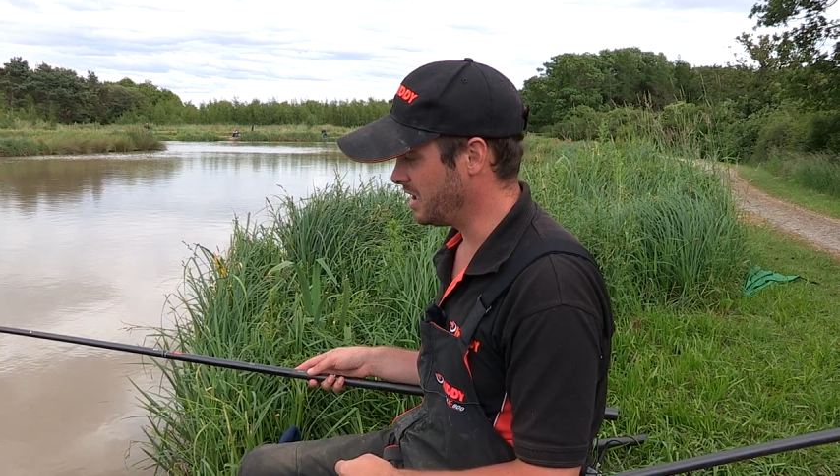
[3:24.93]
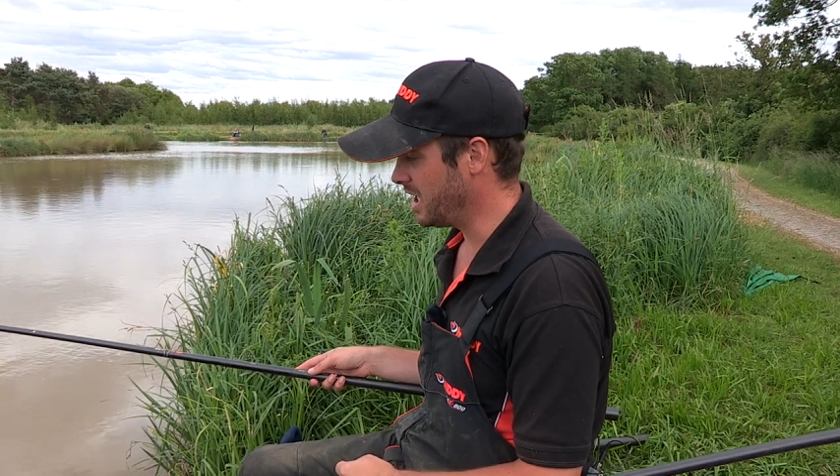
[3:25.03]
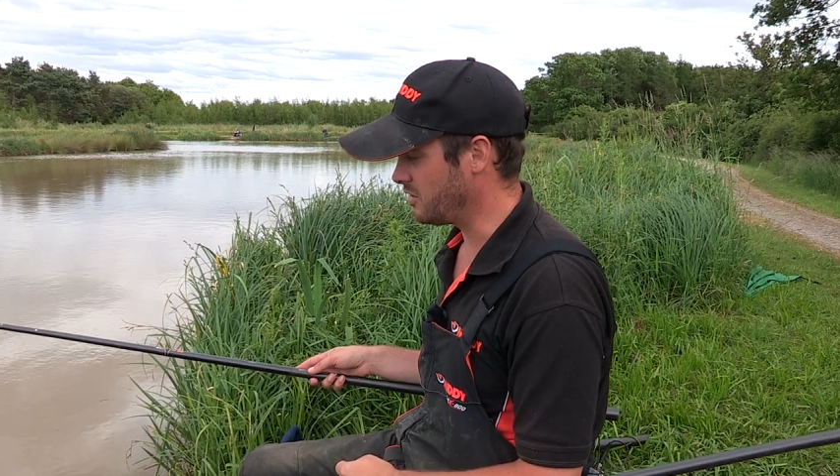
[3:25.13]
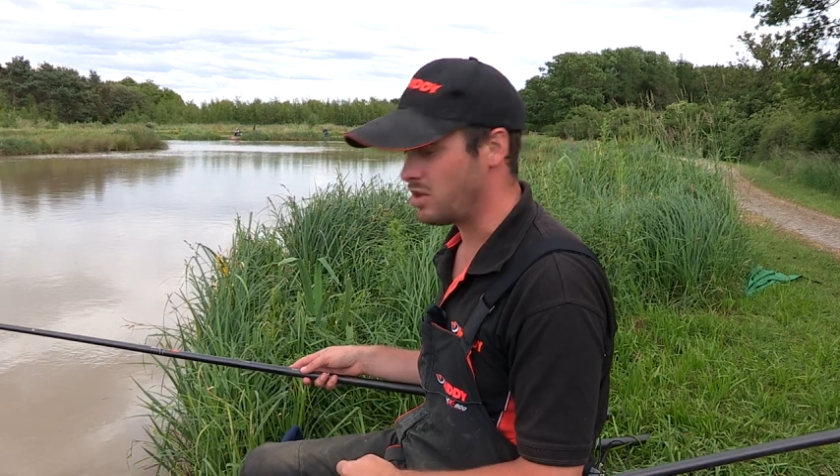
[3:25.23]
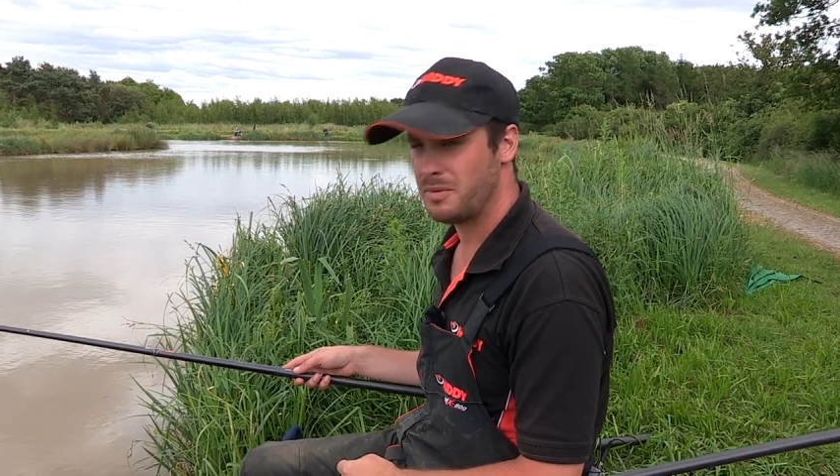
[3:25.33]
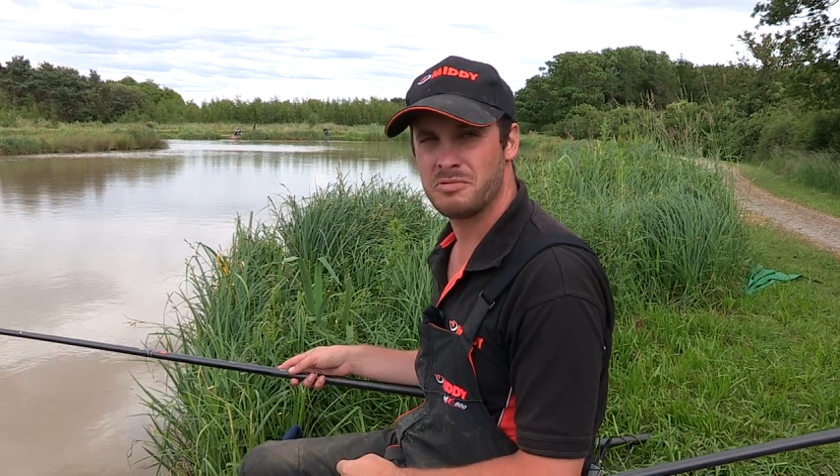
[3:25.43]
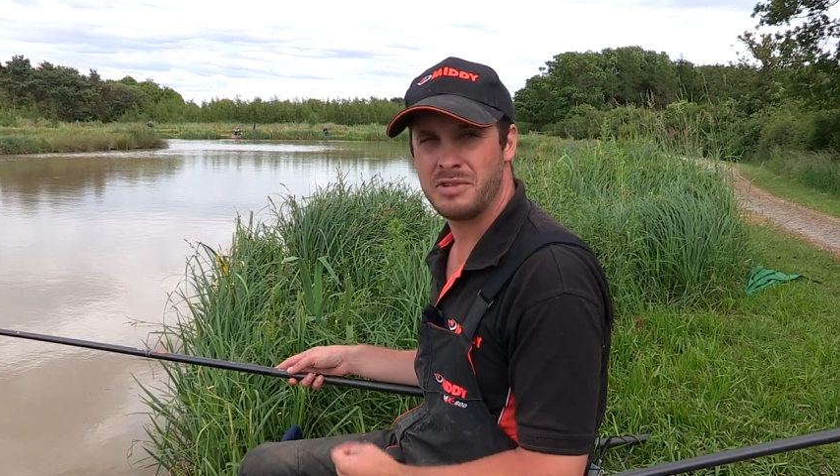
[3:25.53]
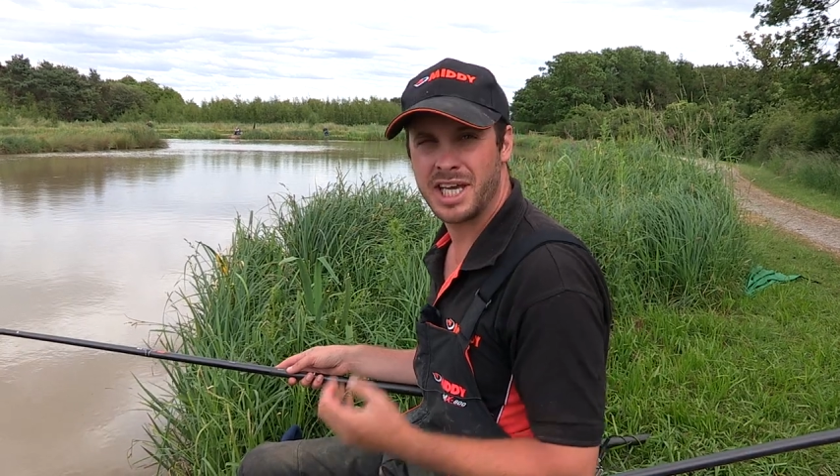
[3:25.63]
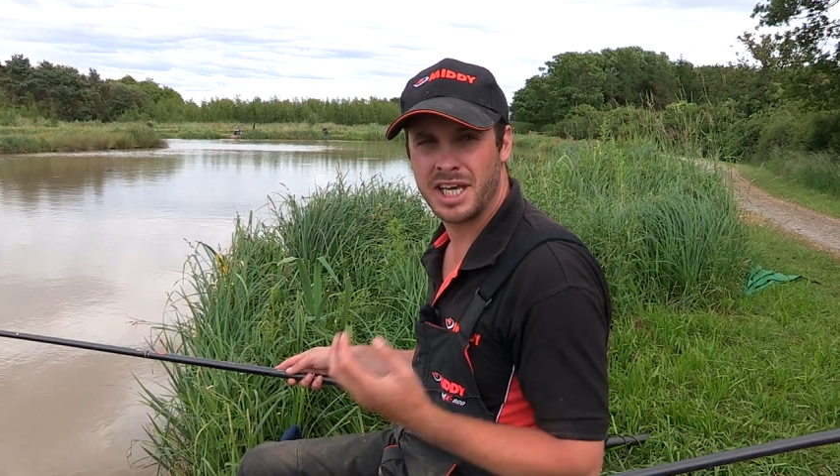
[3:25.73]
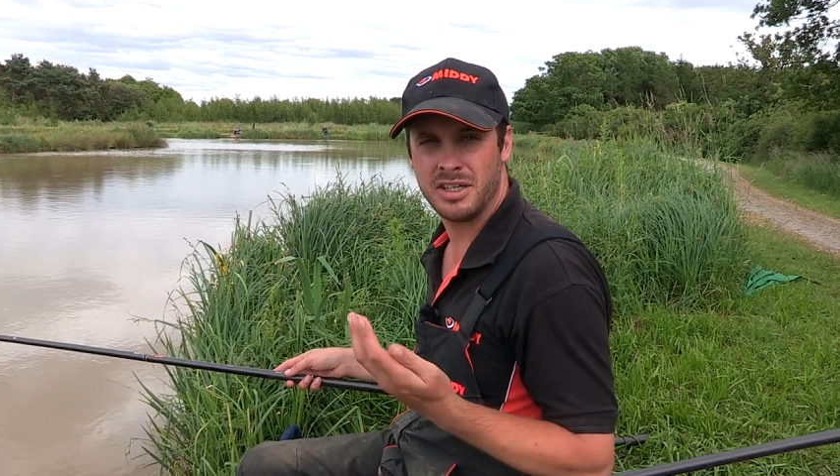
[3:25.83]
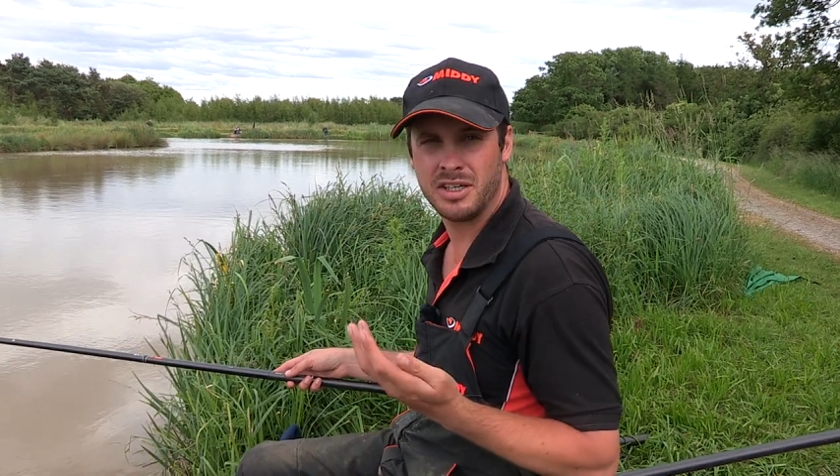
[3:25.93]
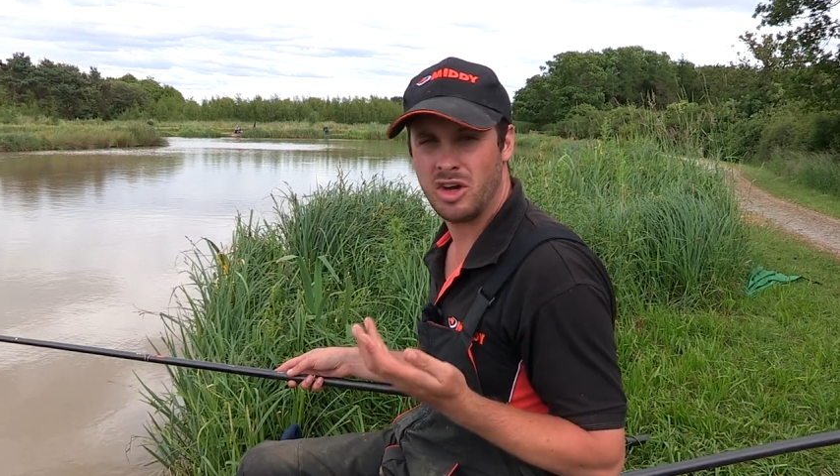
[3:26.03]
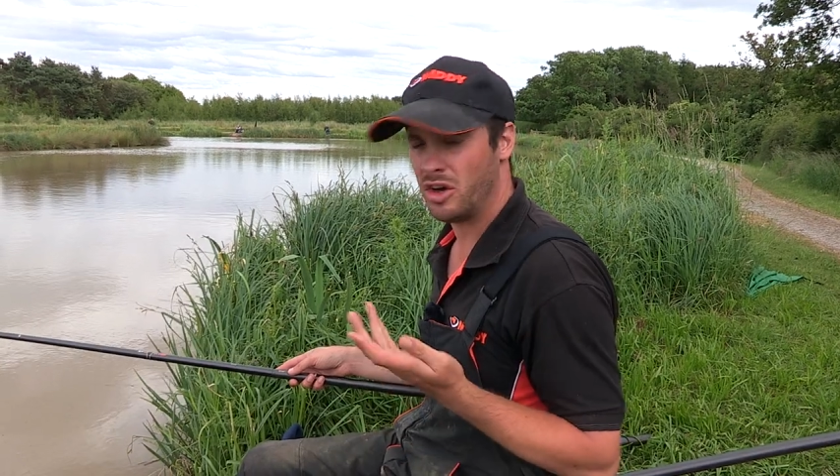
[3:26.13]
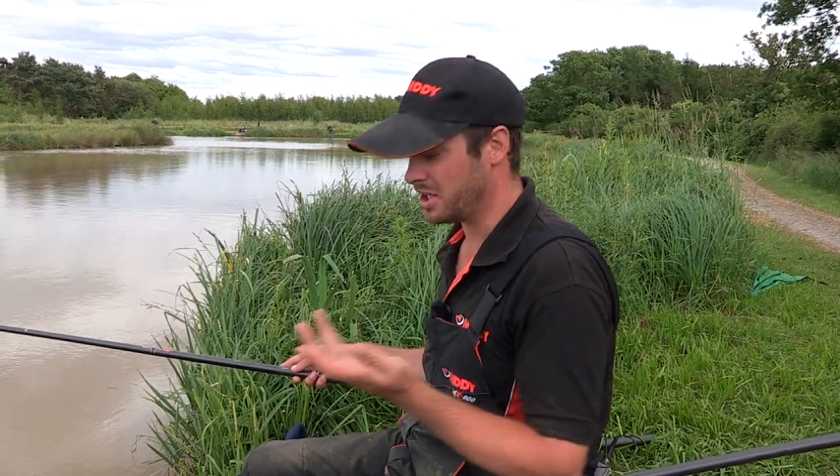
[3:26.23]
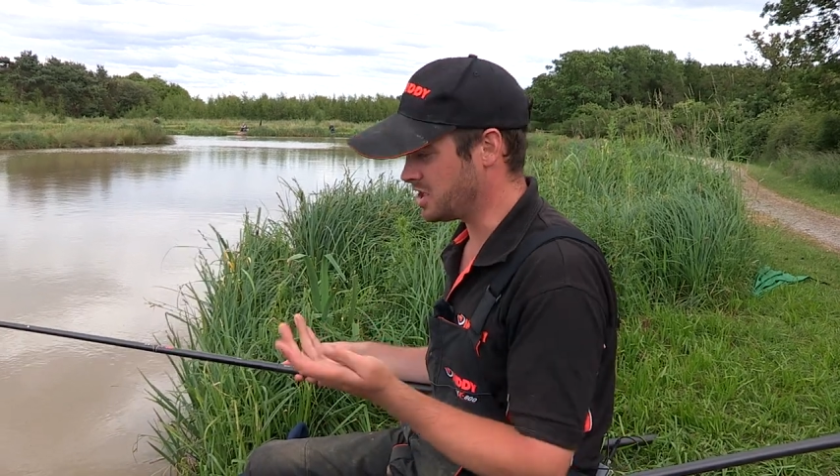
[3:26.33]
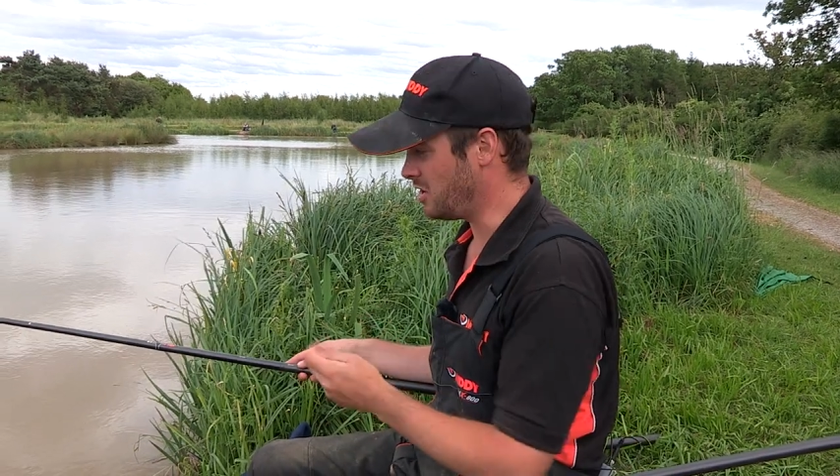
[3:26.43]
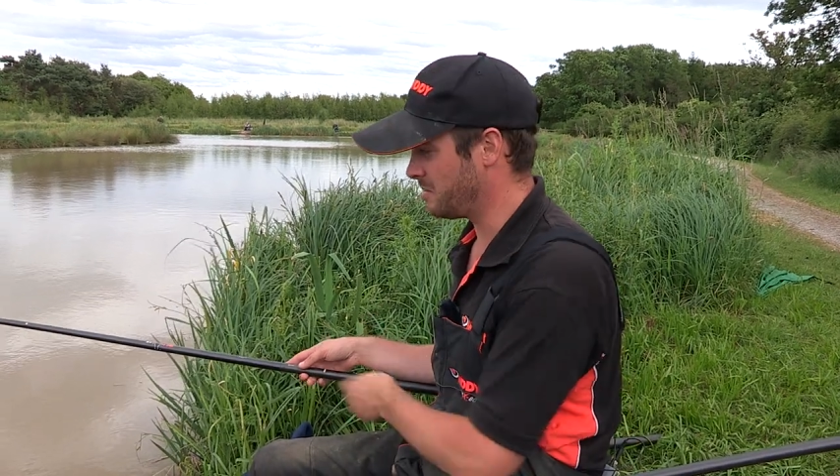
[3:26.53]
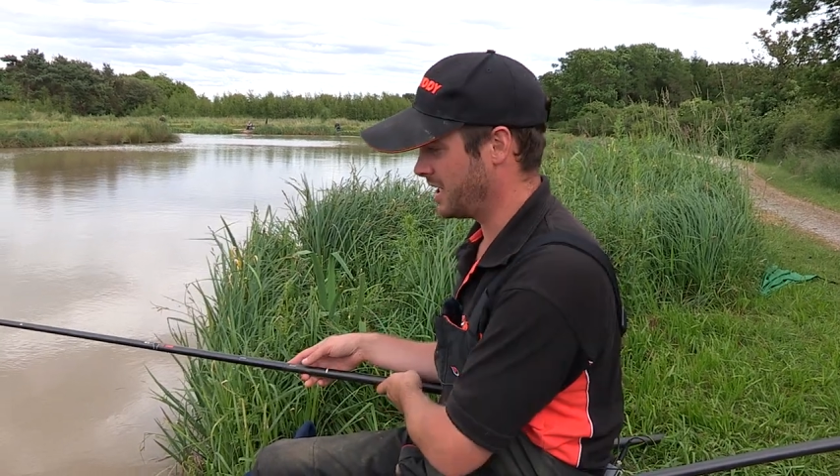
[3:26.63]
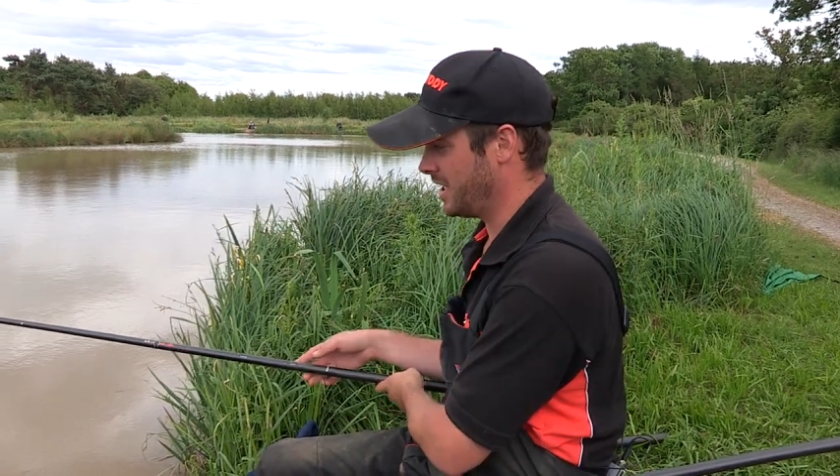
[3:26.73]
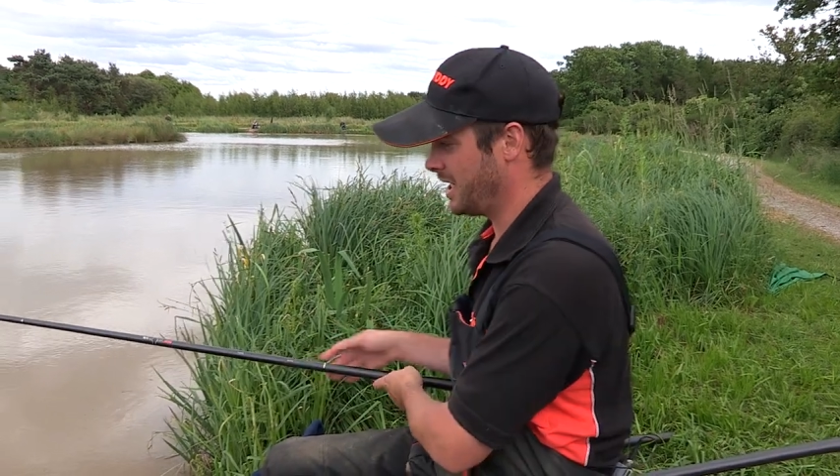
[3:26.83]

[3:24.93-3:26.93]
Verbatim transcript: and drop the rig in on a top kit